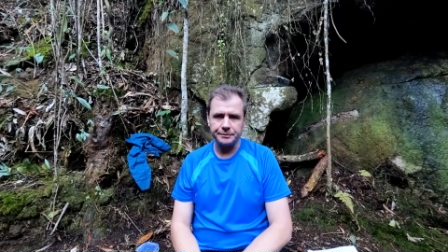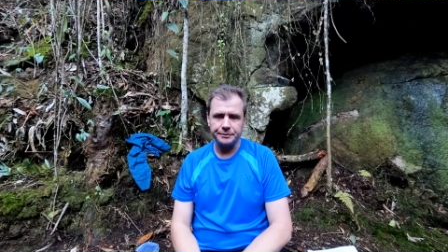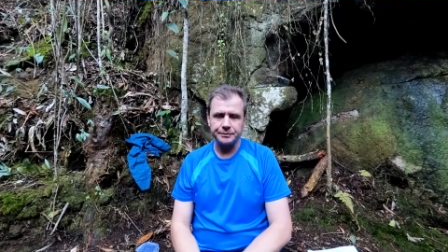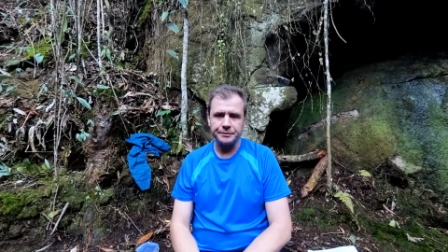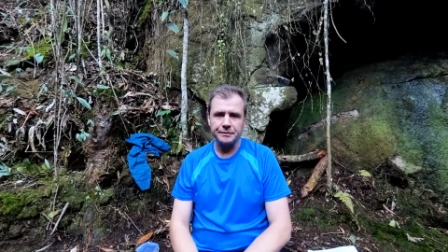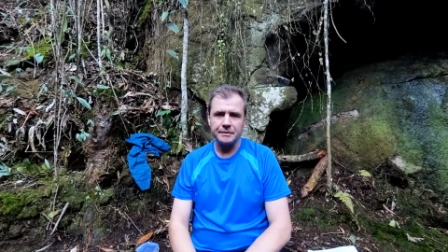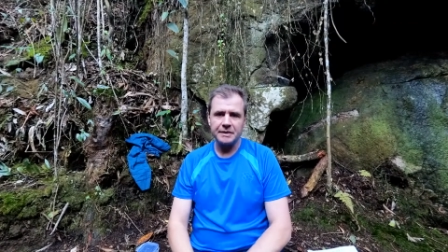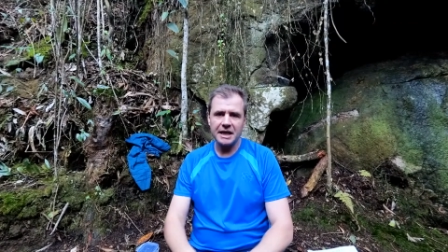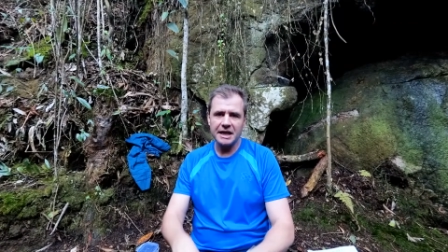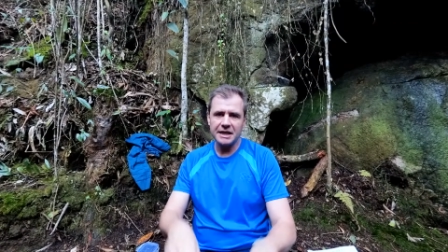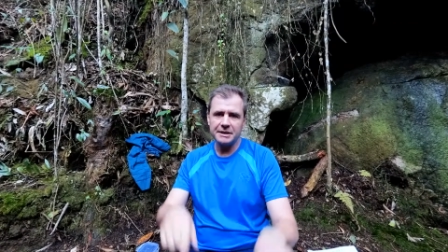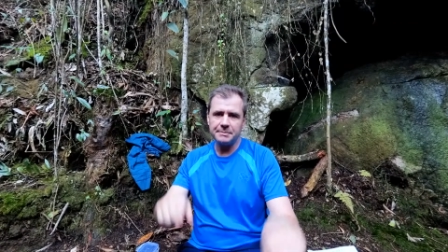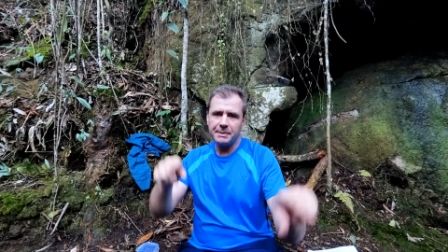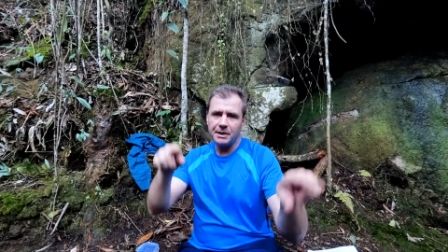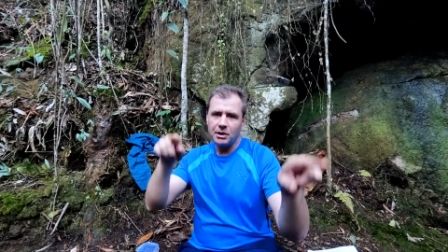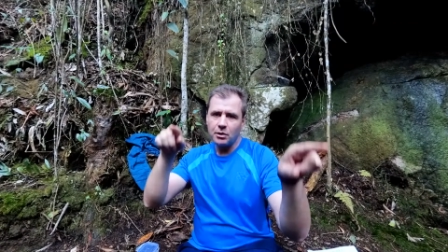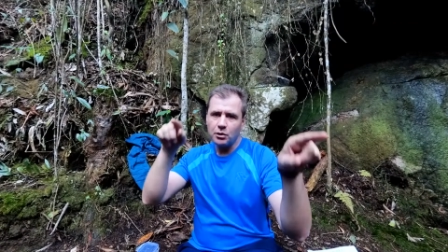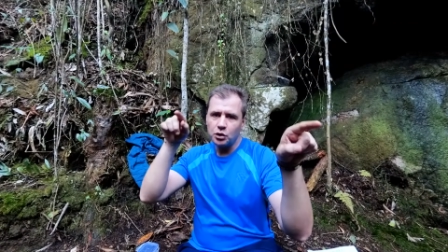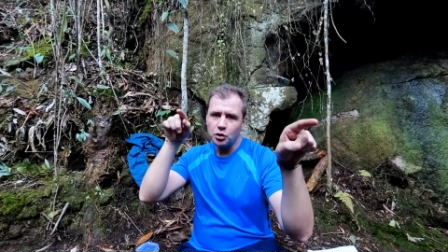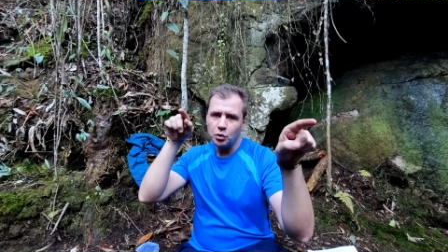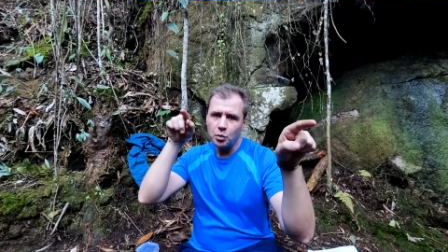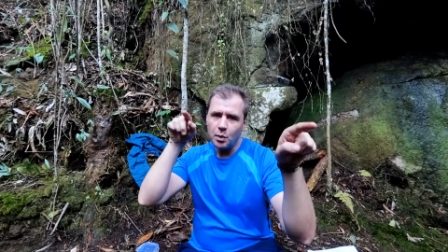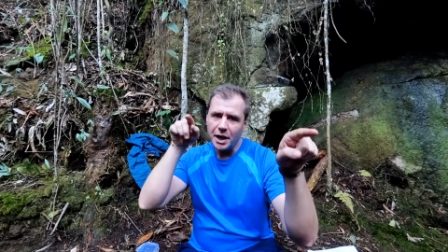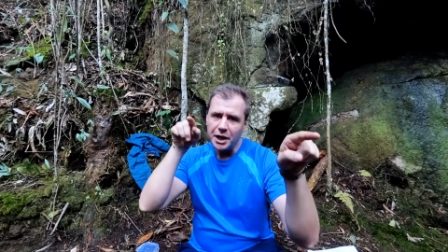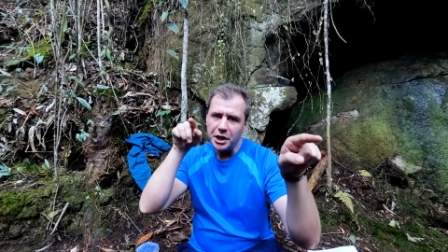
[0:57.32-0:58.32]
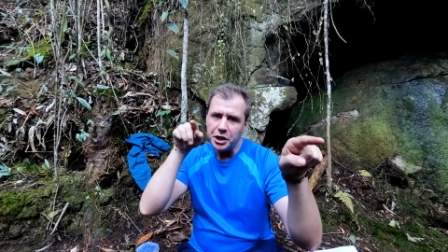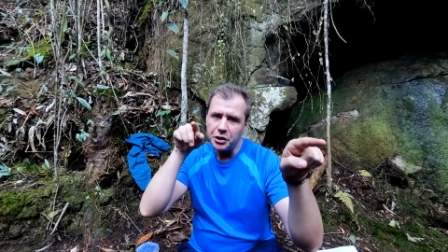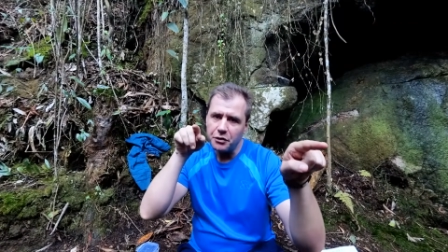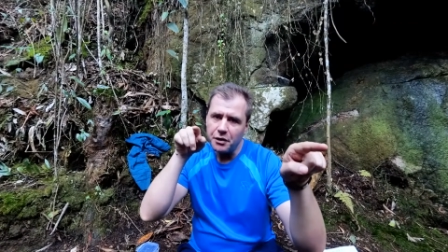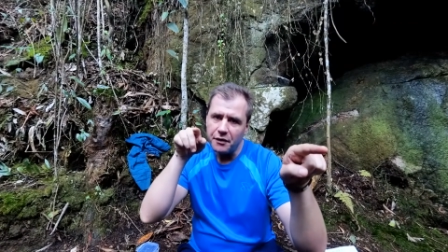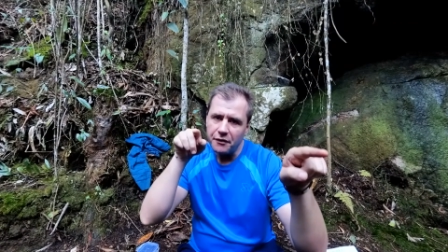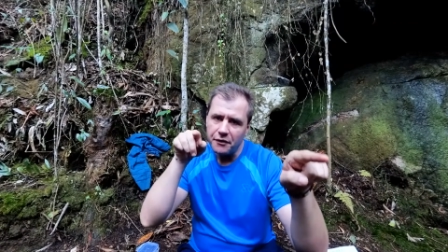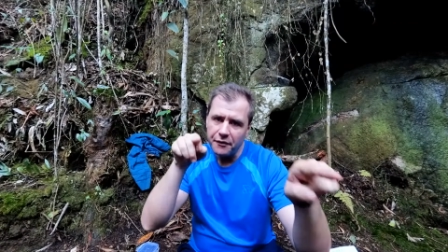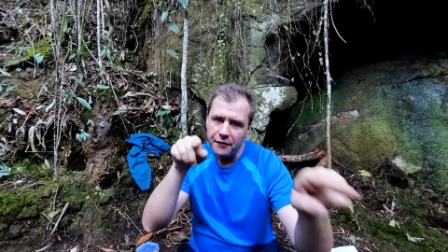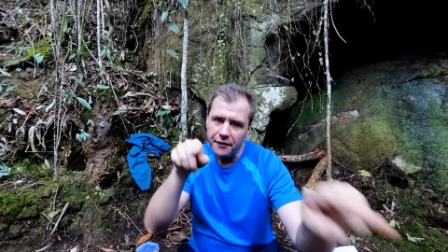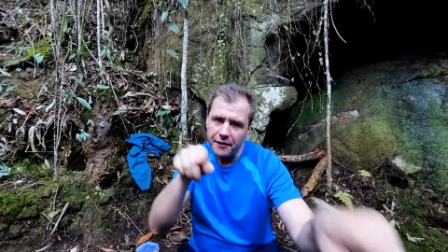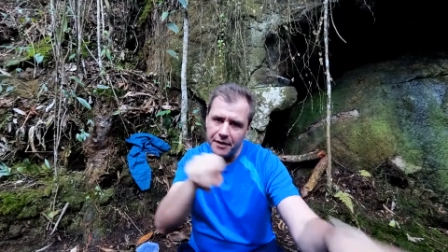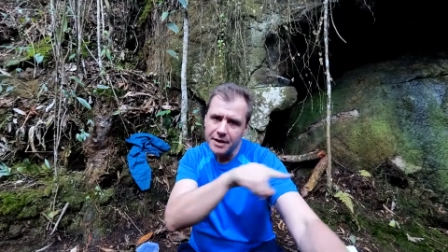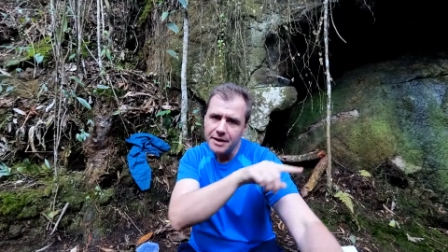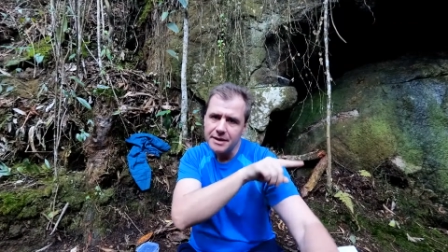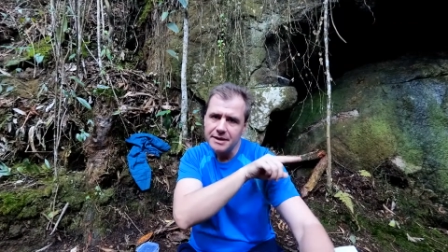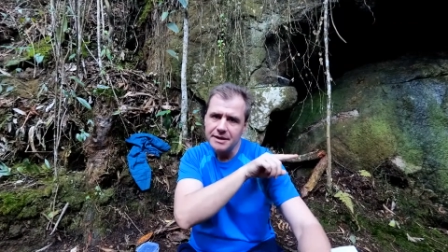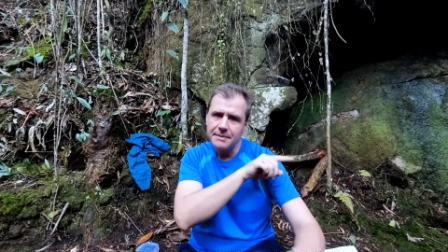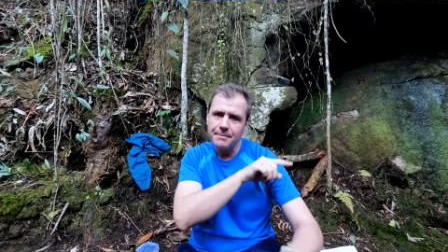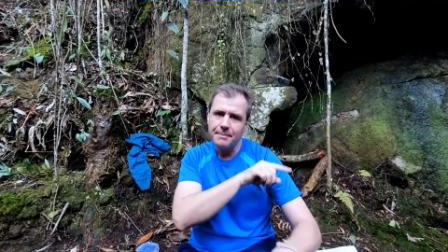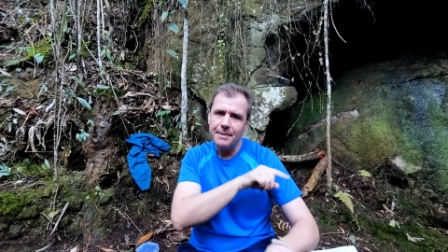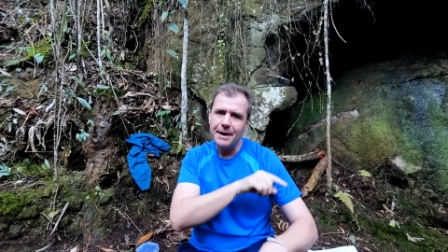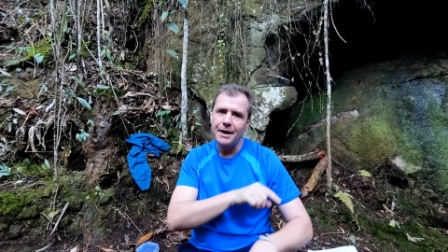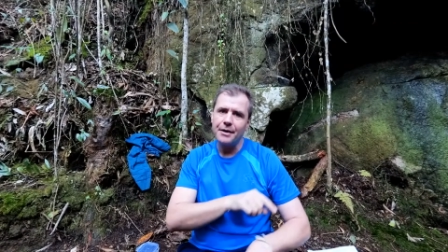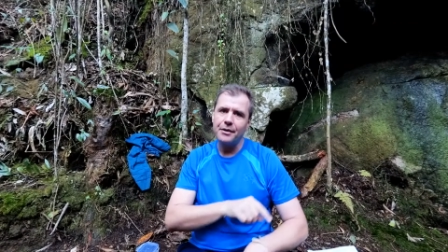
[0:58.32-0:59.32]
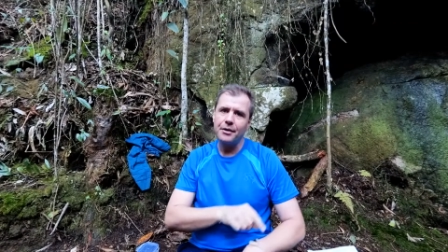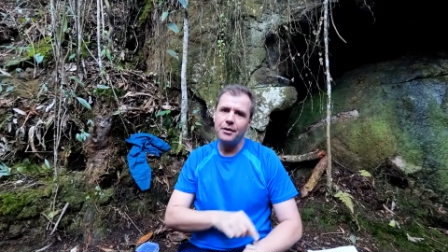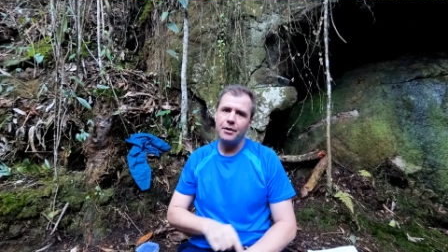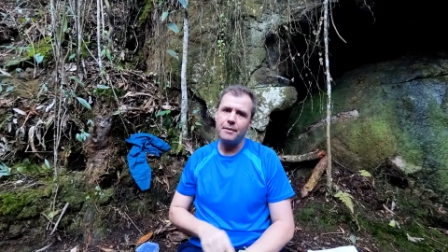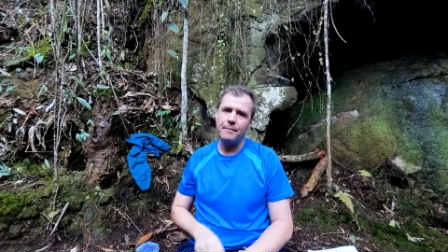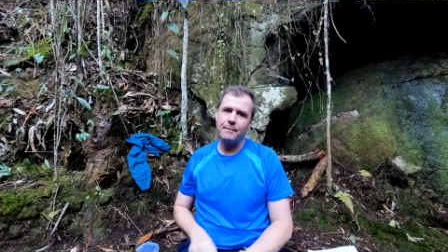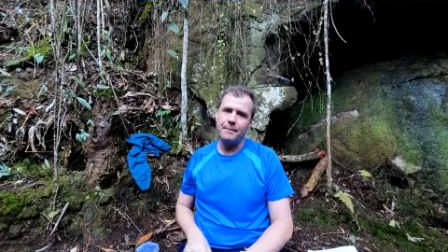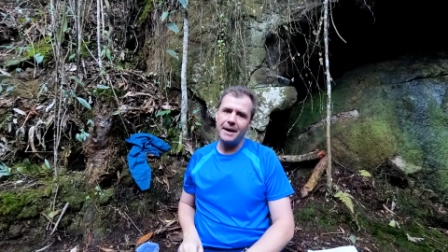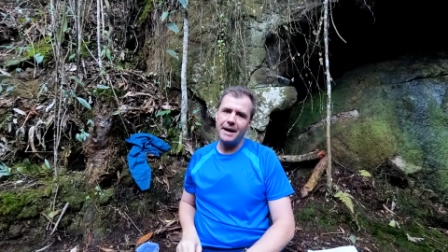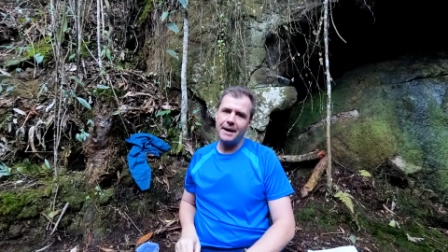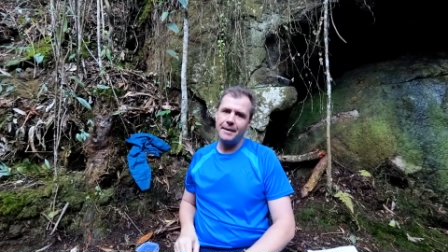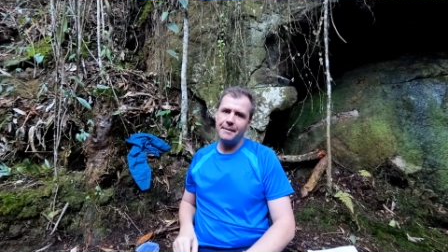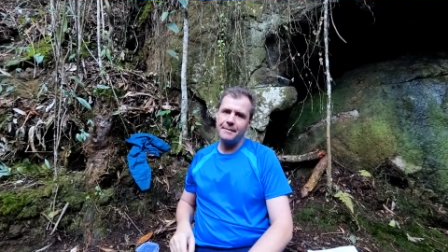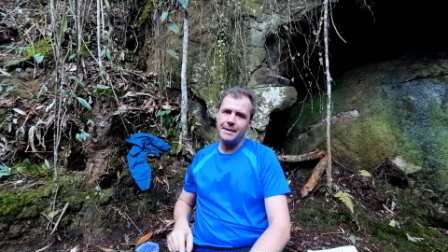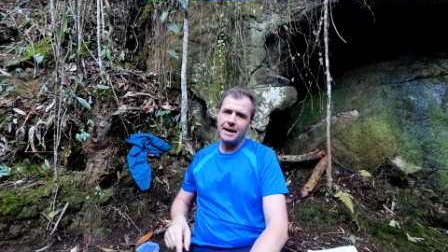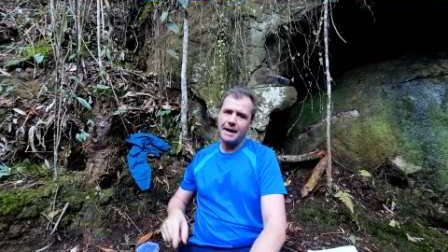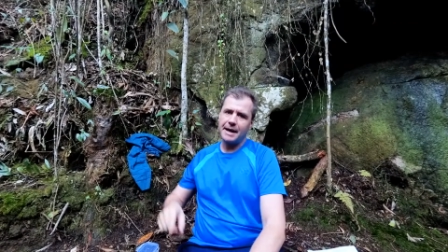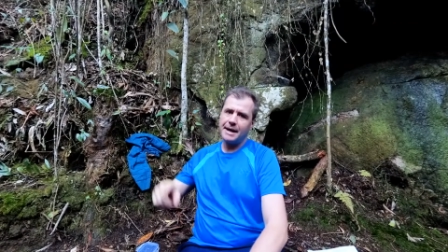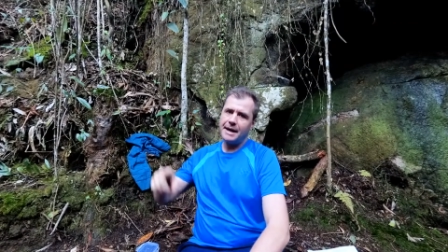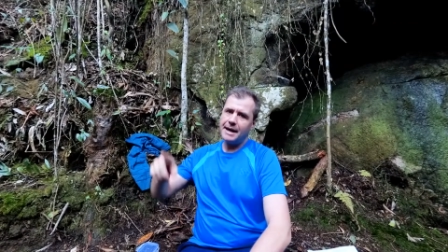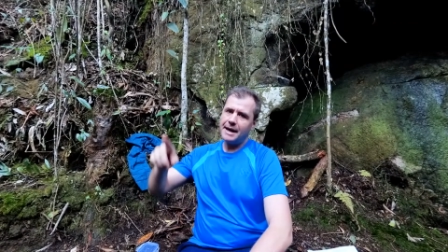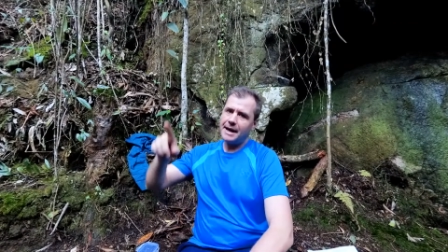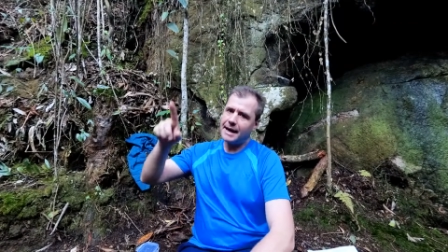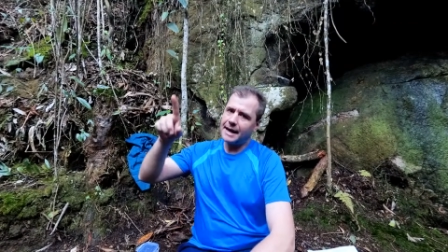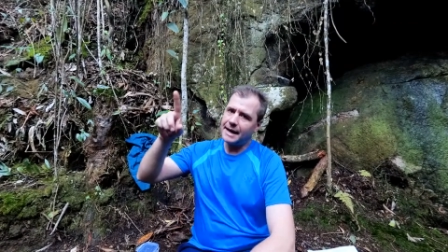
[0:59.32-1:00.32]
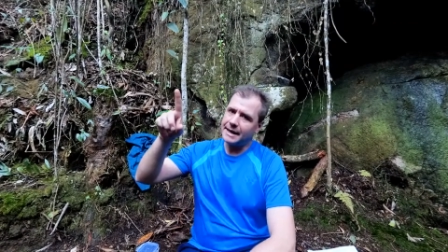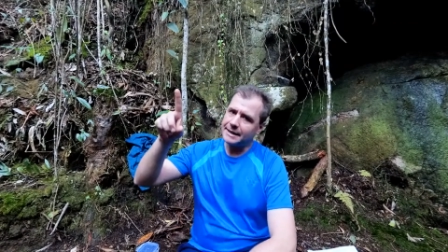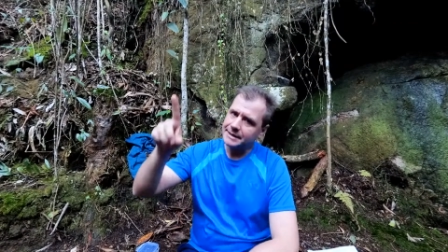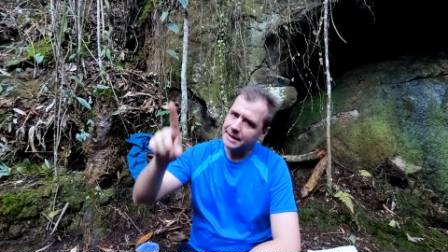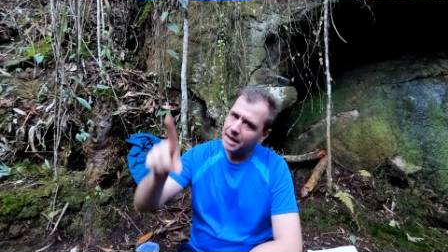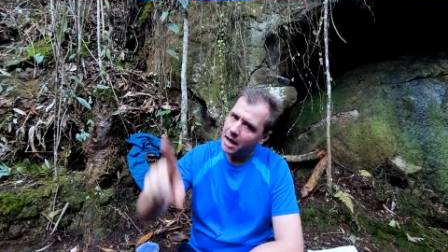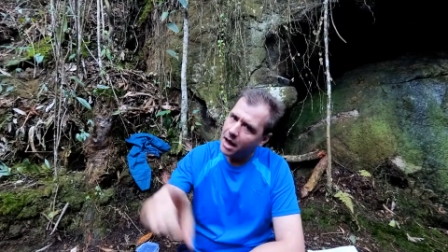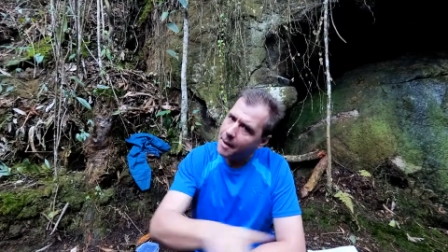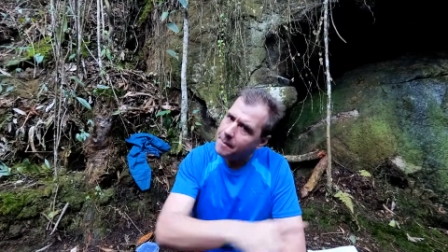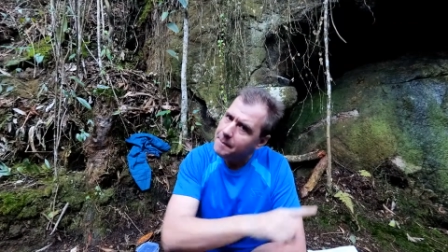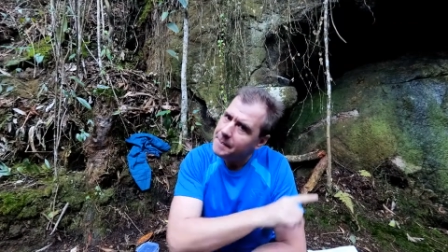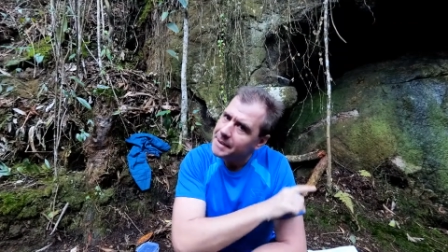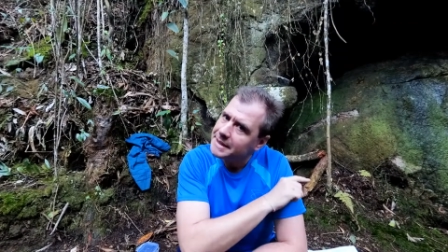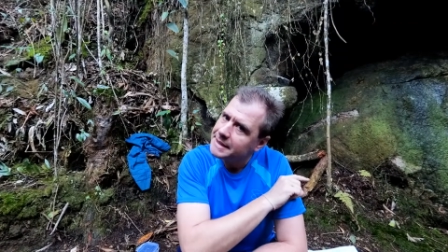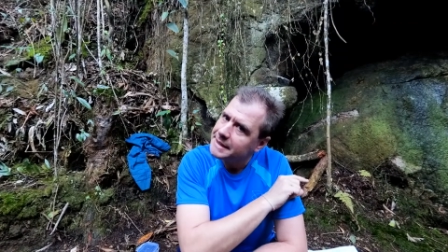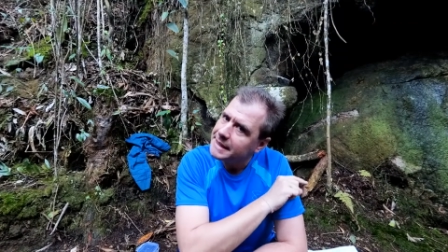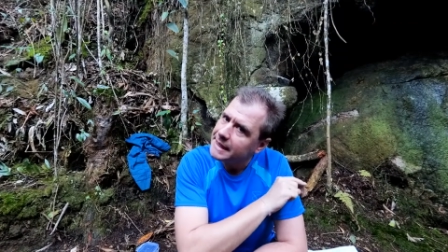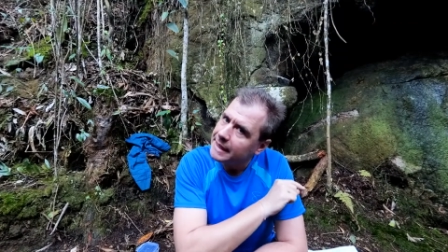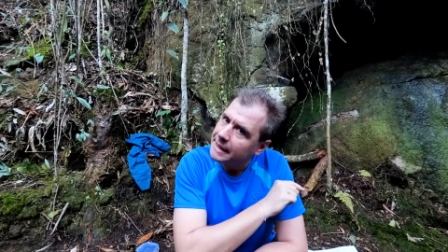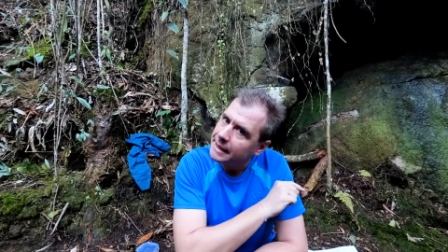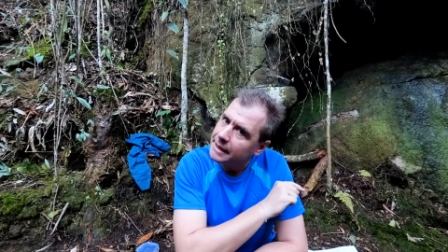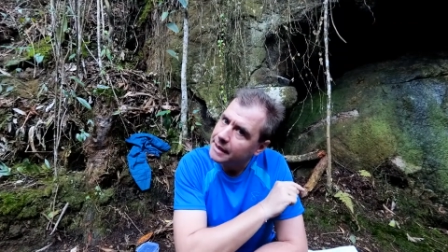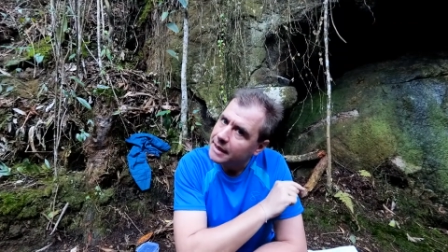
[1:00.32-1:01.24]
It's because when you refer to Barack Obama as uppity,